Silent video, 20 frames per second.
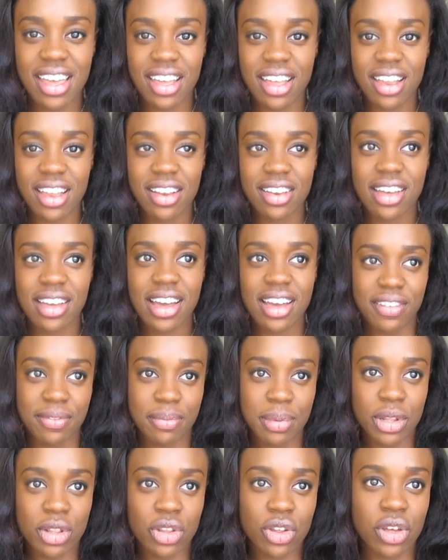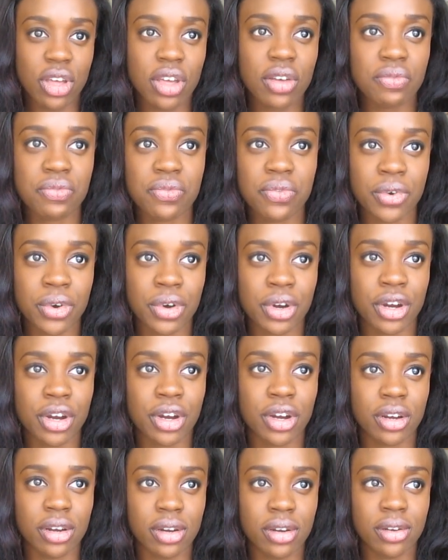and I've been looking
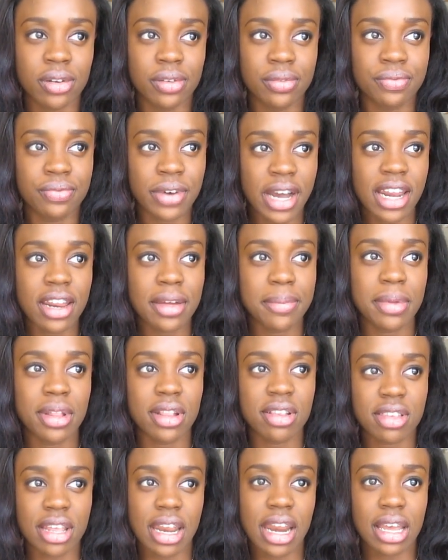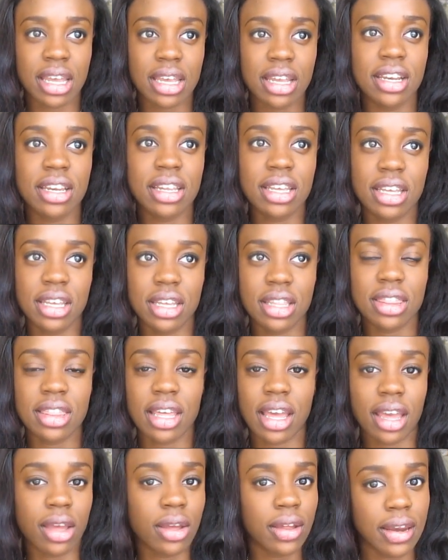for vitamins that I can eat
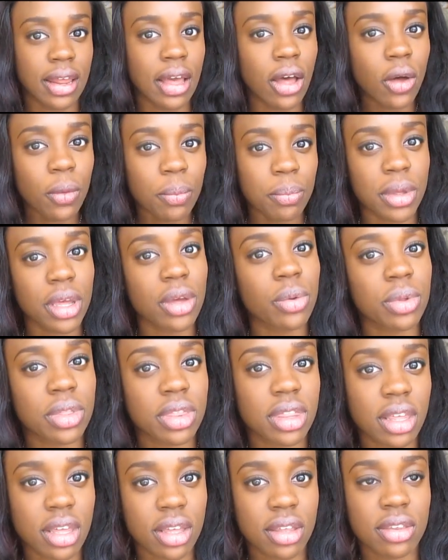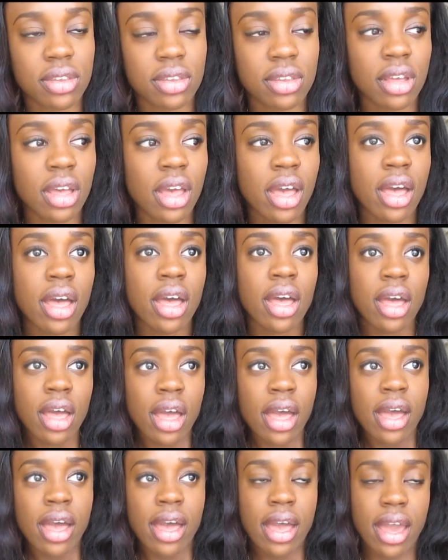that can help me with this.
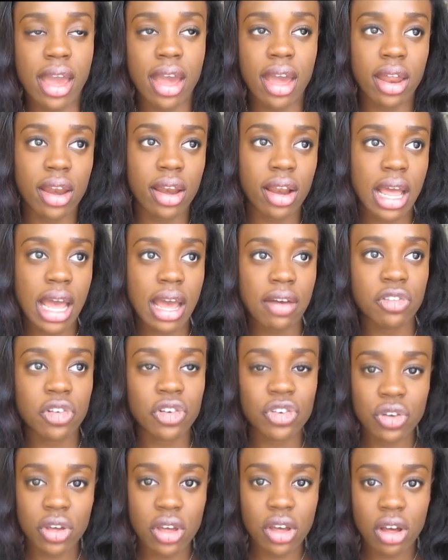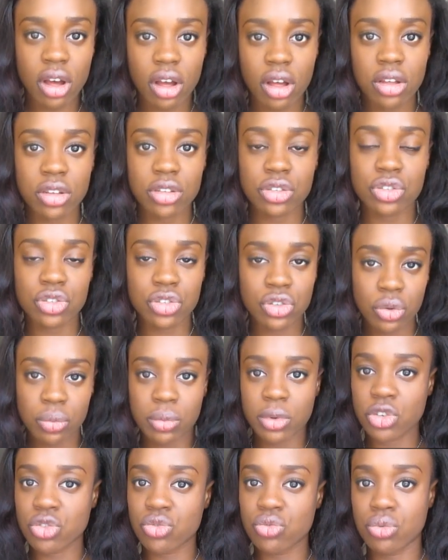And after doing so
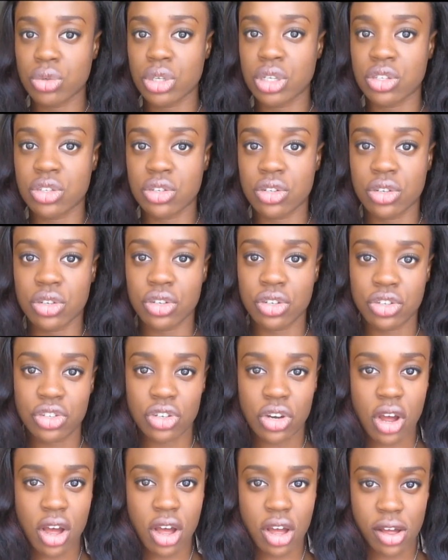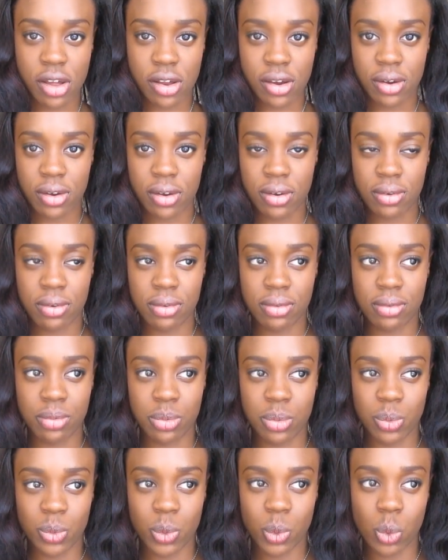much research on
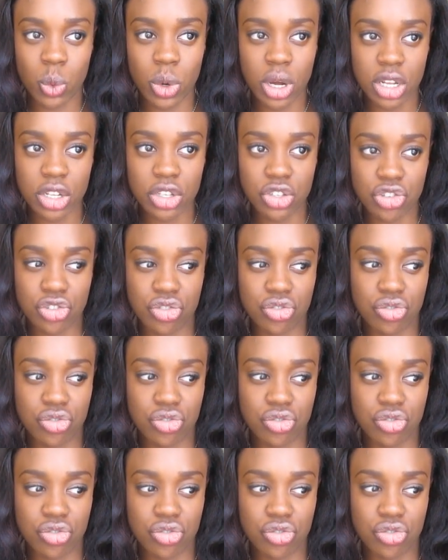what